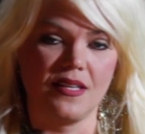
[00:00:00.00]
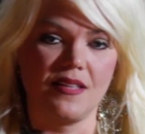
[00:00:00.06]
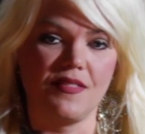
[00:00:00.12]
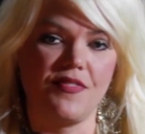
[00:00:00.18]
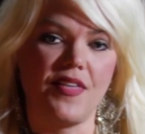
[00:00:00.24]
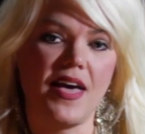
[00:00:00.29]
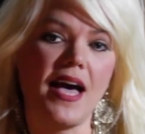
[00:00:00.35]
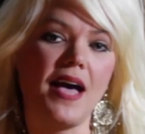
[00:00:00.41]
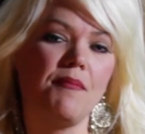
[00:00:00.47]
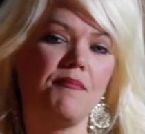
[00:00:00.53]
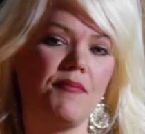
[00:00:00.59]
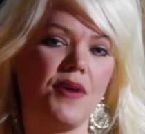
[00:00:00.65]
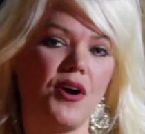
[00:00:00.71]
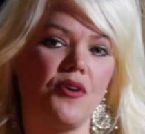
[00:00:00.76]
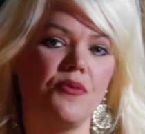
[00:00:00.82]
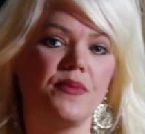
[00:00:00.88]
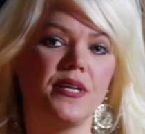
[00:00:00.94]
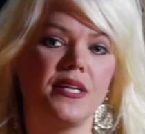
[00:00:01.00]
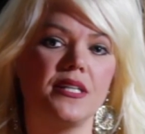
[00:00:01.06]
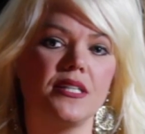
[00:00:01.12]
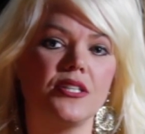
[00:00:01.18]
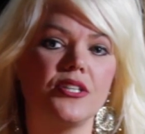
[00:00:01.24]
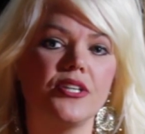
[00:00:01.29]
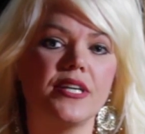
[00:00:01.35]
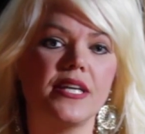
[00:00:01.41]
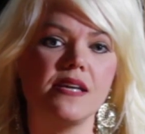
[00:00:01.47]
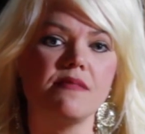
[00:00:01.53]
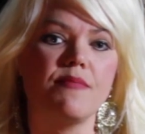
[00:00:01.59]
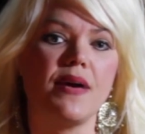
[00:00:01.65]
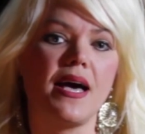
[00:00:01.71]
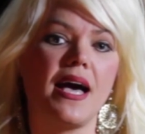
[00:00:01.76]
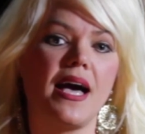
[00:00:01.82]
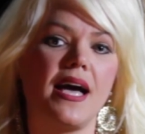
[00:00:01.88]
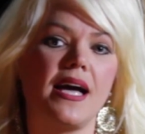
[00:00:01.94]
At that moment, looking
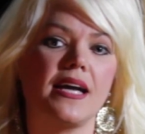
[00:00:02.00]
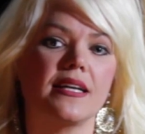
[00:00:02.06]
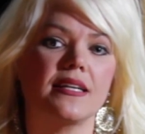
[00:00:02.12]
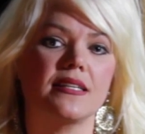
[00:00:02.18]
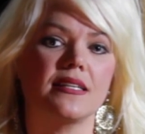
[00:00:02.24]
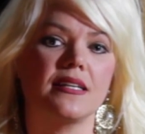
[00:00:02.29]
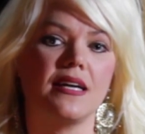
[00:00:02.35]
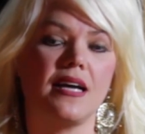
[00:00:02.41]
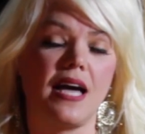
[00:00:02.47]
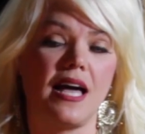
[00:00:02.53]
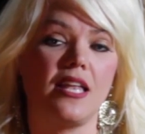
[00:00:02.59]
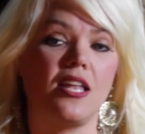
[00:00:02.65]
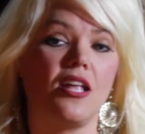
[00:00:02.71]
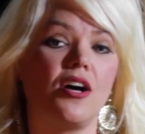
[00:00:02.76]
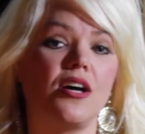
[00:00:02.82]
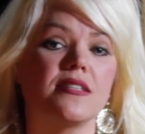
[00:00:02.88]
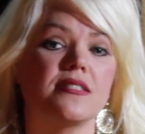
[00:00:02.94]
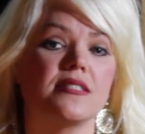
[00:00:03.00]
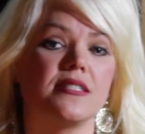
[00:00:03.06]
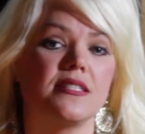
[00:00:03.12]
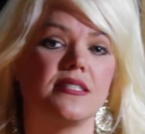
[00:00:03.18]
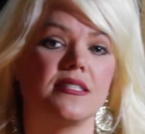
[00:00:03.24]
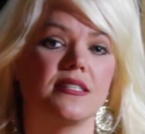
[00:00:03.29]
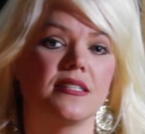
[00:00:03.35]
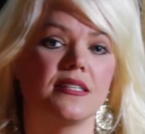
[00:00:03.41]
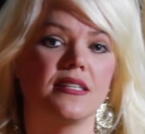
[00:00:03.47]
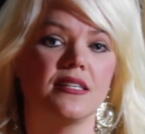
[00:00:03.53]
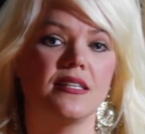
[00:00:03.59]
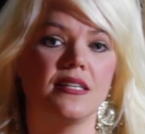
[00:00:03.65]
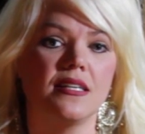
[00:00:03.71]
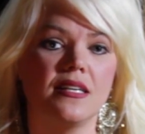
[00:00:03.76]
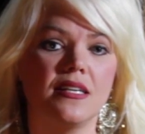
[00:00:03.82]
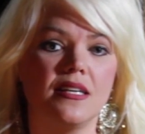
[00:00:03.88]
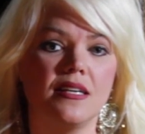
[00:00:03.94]
back, I lost it.
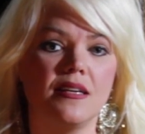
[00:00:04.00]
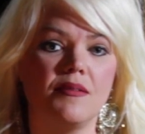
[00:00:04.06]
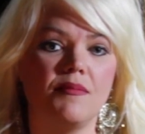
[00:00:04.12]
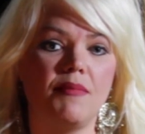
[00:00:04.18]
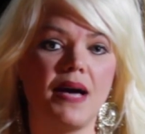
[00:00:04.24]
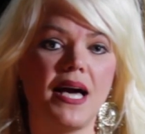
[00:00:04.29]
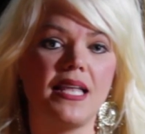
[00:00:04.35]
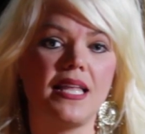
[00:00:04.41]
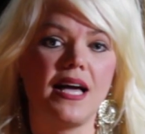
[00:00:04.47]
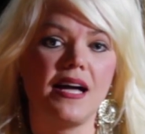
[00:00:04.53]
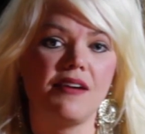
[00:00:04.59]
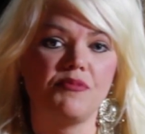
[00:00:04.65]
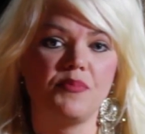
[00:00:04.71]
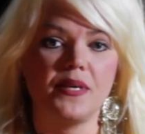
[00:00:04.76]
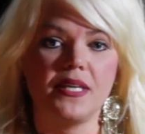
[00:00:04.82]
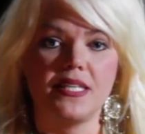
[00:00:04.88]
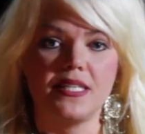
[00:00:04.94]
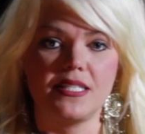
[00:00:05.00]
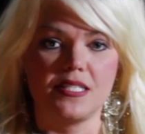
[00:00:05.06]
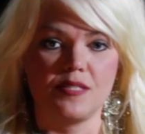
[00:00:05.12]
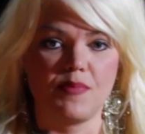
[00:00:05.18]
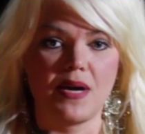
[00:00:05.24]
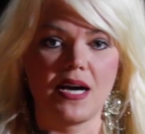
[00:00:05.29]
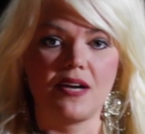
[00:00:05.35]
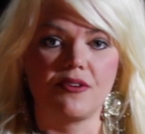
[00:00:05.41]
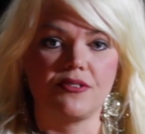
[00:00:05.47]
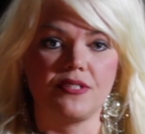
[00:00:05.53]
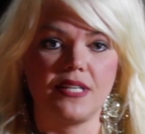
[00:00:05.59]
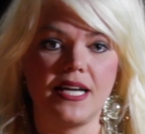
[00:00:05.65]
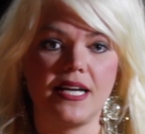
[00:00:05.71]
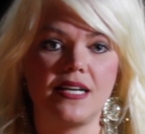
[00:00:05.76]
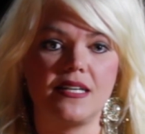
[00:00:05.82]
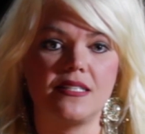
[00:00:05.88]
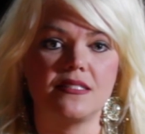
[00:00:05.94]
My life began to spiral
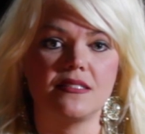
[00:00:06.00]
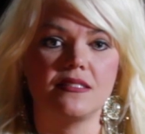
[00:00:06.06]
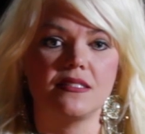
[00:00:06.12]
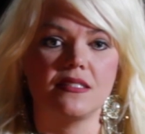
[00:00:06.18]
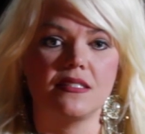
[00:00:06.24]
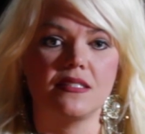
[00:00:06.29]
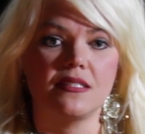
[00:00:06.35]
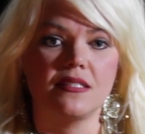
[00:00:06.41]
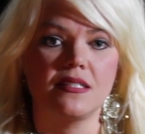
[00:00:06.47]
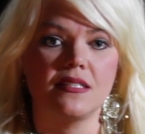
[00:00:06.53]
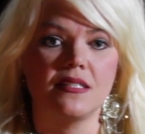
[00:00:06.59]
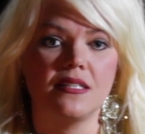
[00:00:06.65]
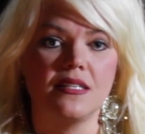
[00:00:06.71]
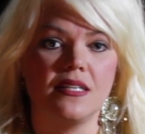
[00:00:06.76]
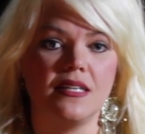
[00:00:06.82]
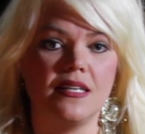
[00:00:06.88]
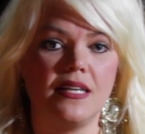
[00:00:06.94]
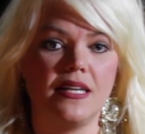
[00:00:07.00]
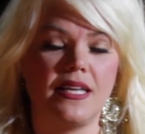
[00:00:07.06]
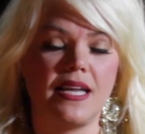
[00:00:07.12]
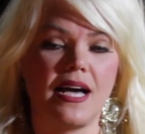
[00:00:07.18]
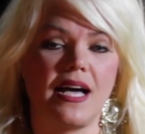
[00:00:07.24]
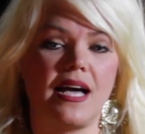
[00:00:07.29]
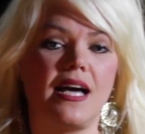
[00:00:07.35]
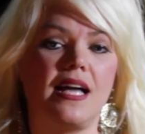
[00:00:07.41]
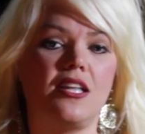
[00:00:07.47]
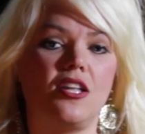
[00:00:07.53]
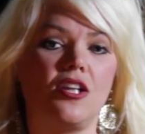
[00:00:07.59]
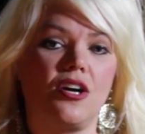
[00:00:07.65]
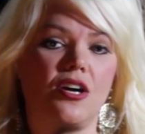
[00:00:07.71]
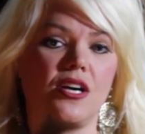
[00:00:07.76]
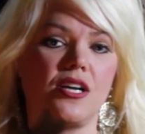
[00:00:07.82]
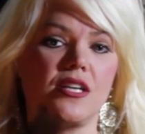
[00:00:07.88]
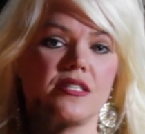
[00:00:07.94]
down, and I
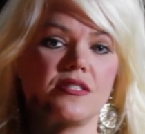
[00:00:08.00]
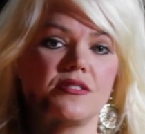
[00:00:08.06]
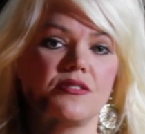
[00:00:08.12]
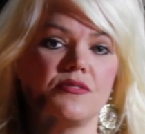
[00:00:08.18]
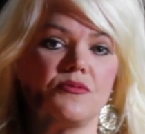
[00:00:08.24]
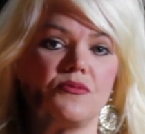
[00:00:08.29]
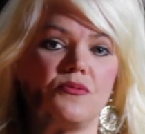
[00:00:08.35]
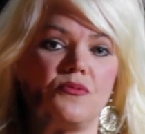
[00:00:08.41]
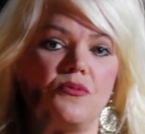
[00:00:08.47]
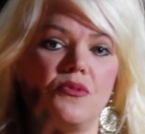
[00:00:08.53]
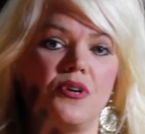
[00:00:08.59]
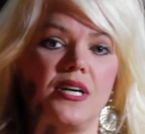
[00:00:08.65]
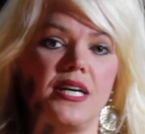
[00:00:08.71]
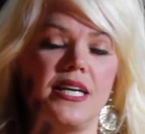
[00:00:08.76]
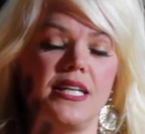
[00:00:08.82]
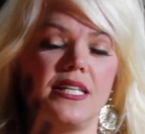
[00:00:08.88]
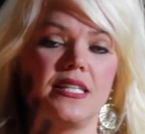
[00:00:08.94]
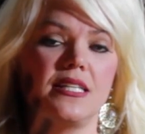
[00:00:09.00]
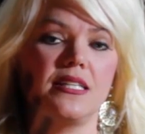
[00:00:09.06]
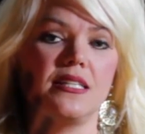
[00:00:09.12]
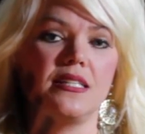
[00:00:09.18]
lost what